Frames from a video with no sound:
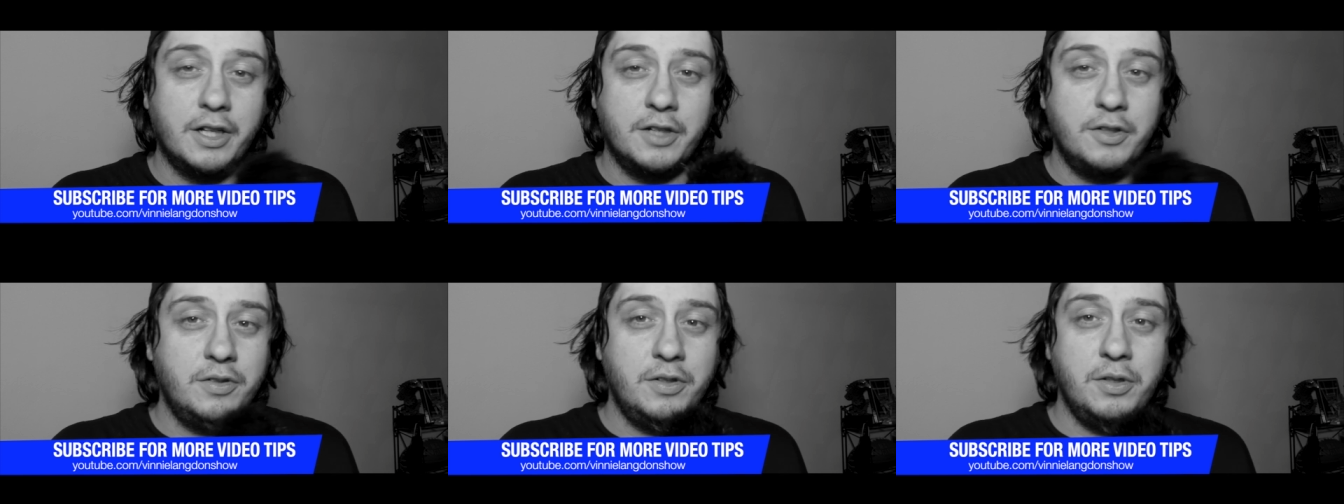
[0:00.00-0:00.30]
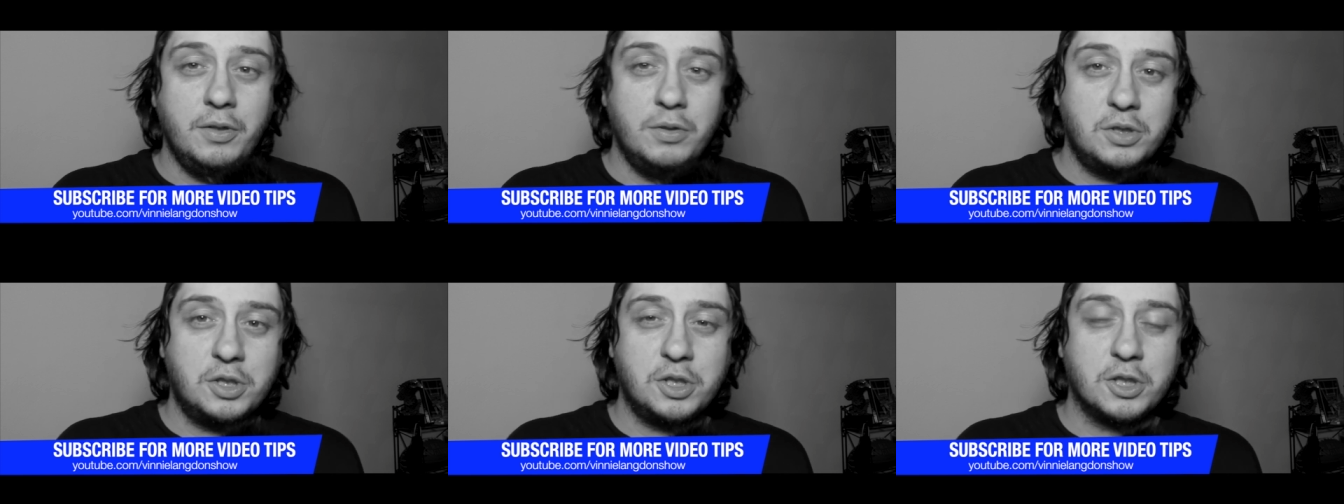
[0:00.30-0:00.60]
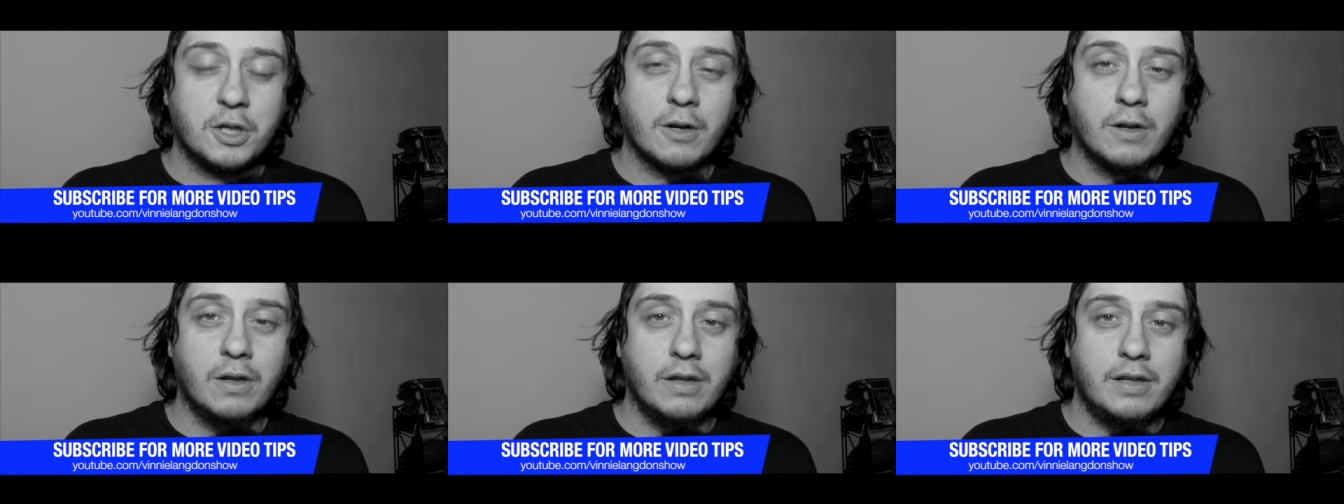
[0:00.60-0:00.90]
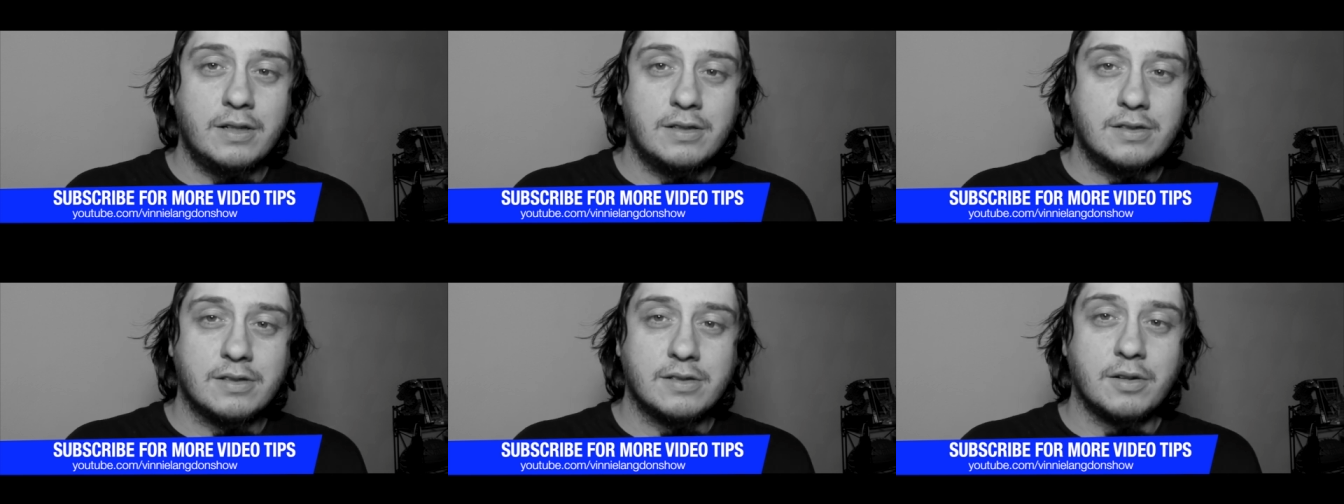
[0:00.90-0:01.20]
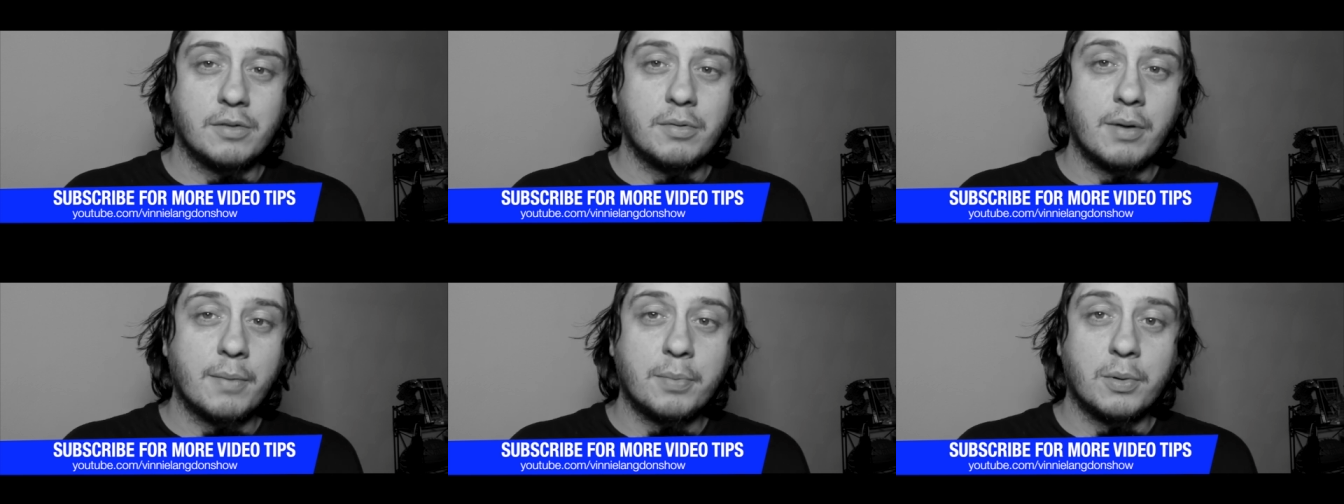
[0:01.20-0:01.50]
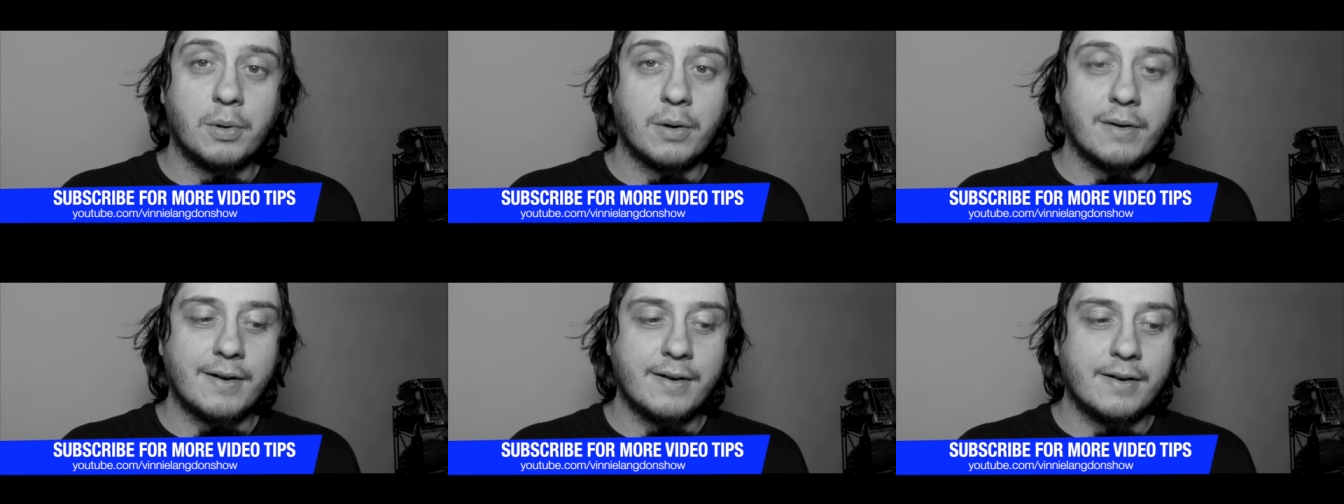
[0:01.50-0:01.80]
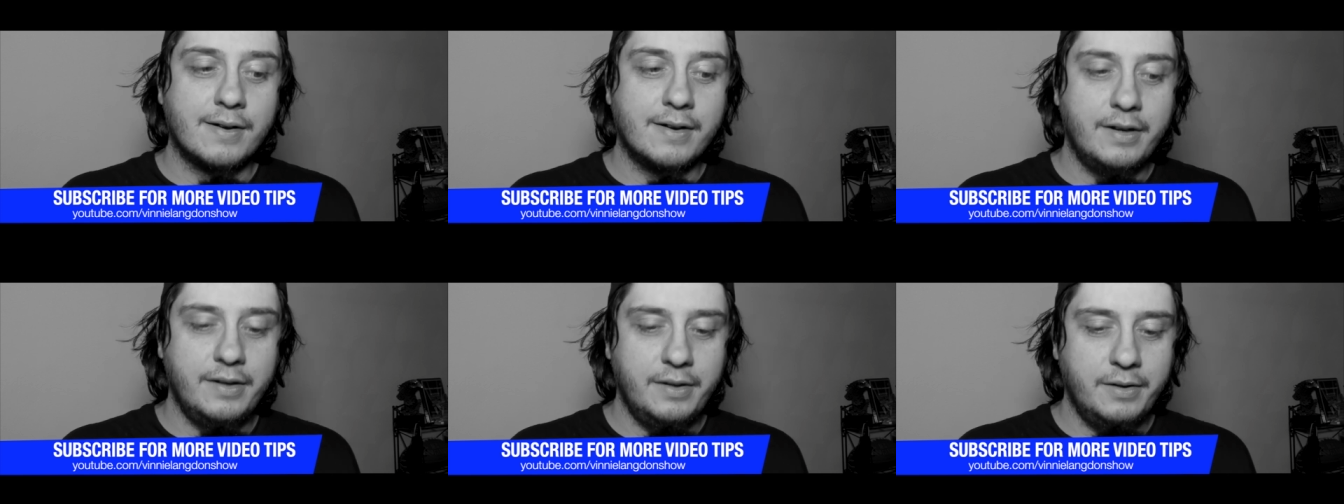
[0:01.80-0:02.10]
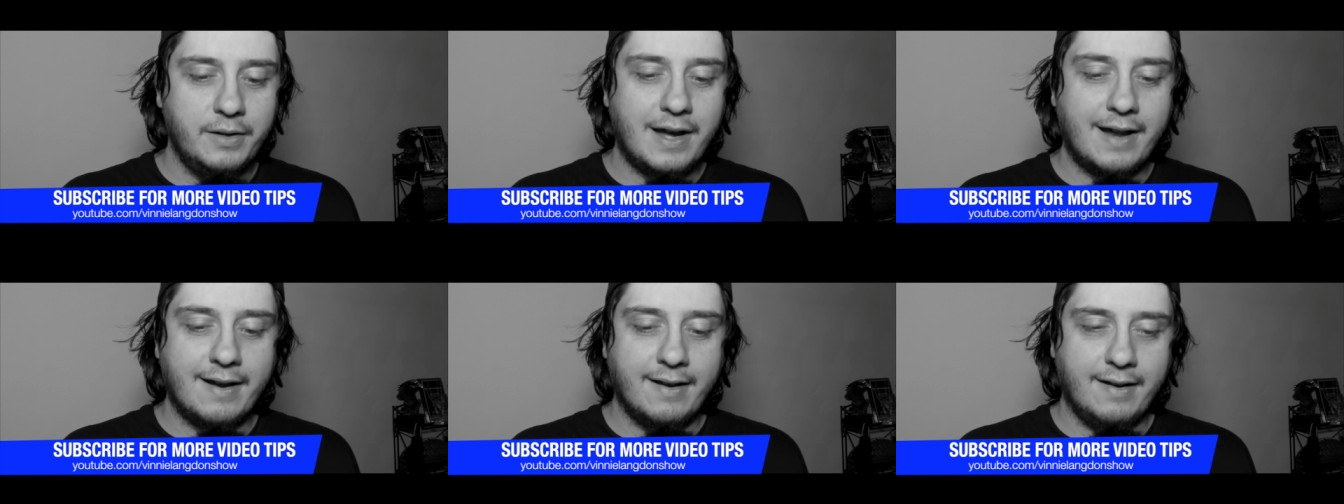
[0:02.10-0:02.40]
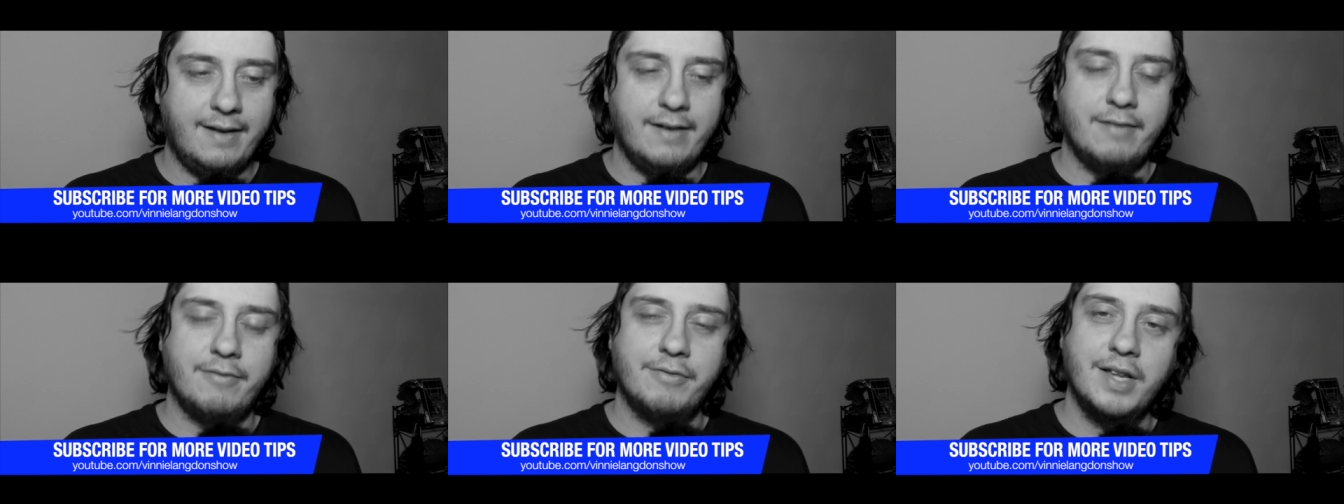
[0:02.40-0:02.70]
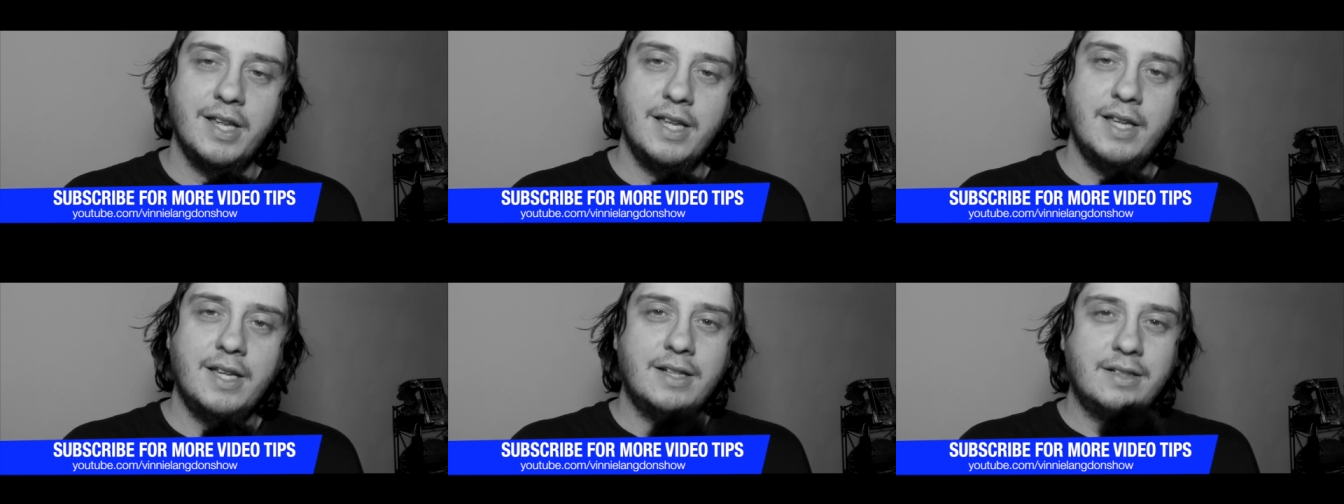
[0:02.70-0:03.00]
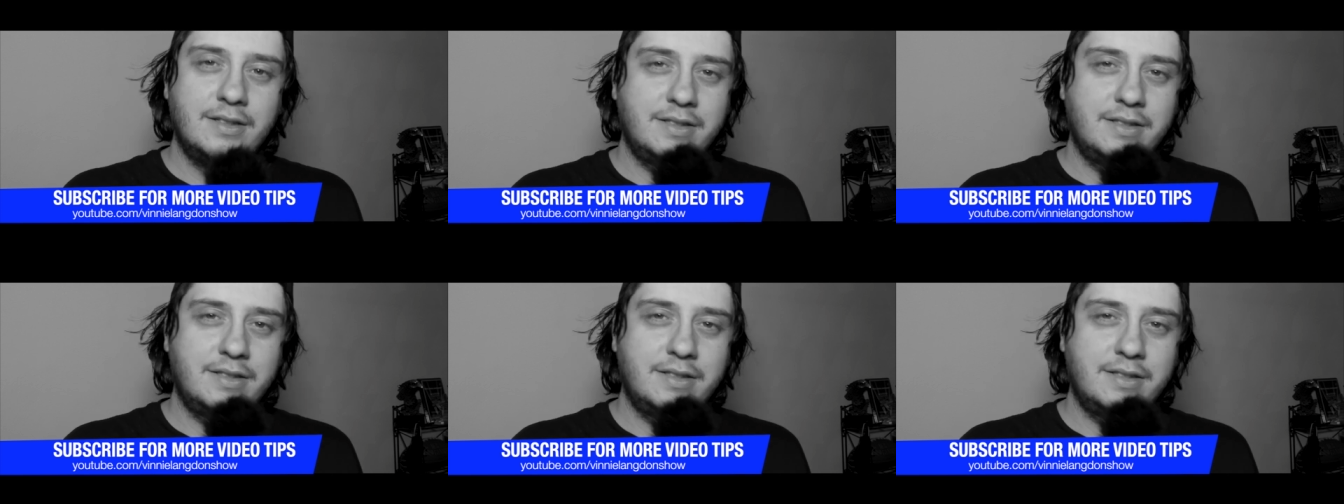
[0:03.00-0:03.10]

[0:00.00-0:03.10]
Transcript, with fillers: a news journalist, a reporter, and you got to have